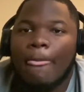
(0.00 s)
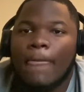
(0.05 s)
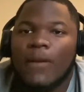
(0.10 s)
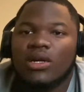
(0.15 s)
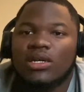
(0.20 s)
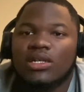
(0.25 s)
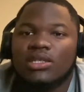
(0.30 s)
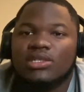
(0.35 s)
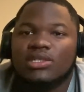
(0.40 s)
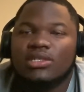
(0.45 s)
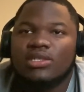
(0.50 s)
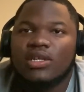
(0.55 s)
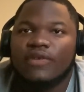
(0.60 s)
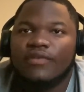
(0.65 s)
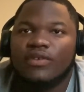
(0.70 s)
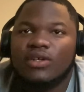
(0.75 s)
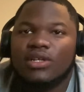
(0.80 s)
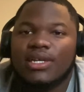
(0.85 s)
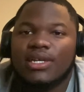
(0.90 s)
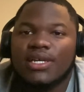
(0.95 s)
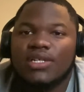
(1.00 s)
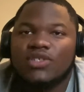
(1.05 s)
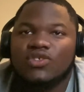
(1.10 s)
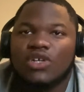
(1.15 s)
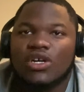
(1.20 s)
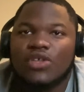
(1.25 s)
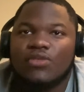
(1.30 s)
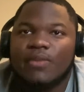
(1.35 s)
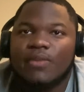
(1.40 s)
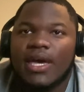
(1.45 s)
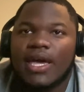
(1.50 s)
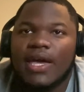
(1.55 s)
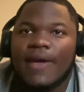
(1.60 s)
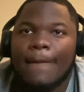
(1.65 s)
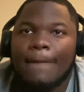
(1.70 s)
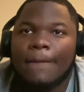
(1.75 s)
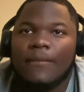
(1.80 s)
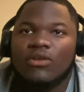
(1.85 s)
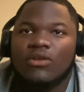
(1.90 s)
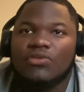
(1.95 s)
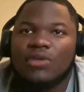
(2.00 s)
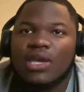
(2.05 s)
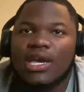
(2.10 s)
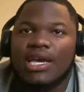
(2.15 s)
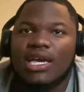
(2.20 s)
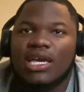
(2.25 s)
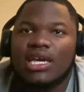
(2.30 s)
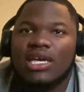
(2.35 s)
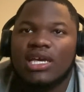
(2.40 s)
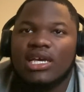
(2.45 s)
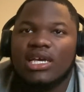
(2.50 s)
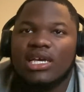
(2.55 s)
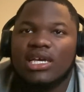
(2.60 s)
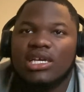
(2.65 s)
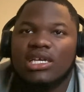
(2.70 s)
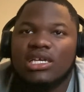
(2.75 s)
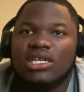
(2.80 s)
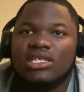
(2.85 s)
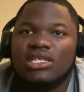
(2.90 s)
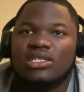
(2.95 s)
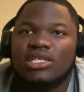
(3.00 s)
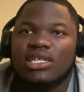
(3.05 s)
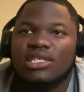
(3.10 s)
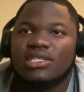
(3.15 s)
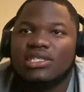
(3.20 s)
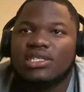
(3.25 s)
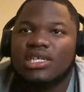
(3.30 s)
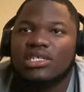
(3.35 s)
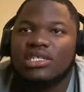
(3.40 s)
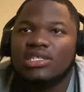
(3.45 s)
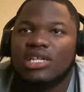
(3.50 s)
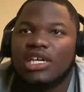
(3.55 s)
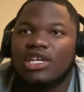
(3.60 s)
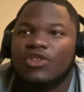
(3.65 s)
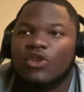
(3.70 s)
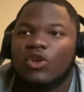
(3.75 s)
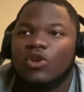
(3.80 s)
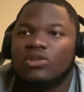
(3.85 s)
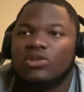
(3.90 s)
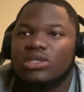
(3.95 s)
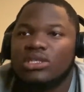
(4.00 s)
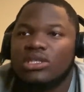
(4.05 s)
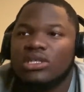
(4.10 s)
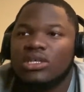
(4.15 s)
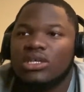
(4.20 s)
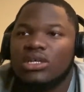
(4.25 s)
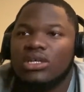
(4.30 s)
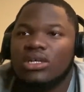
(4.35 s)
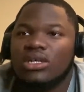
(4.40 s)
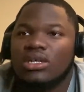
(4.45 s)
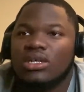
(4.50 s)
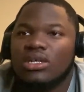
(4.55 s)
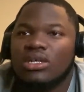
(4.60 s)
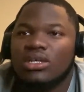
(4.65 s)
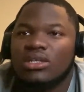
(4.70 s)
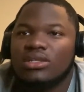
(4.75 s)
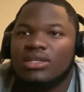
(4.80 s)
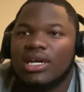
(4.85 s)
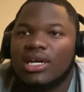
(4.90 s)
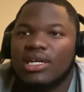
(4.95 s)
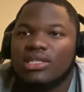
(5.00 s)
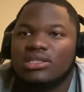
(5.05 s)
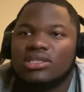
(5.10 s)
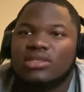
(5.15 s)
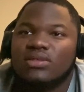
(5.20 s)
Eric Stenfer again drops back. Scans, hesitates, now he throws it. Dots.